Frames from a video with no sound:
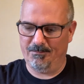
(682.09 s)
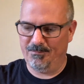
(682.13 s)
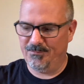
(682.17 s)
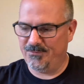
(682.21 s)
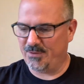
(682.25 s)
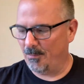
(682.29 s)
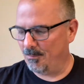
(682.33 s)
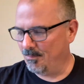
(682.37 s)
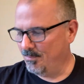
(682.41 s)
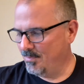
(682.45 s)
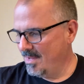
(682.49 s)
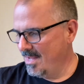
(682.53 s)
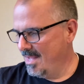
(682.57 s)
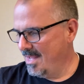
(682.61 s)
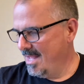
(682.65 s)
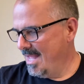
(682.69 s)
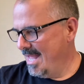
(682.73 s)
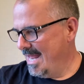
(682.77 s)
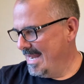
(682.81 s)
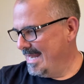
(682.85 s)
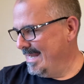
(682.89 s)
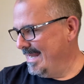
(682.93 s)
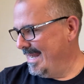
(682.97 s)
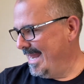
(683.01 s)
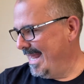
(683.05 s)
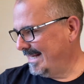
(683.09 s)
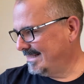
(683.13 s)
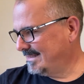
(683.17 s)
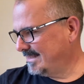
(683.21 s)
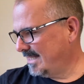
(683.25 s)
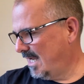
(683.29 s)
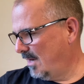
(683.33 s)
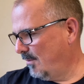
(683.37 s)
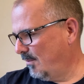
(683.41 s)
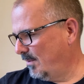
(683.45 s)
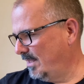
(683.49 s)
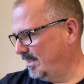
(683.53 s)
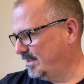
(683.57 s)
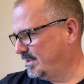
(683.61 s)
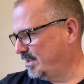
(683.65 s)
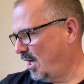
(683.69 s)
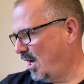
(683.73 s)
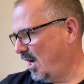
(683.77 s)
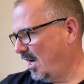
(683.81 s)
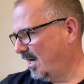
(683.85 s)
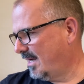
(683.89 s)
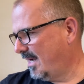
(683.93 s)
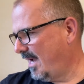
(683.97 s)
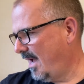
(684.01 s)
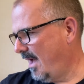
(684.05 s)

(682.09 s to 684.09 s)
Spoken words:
So next I want to talk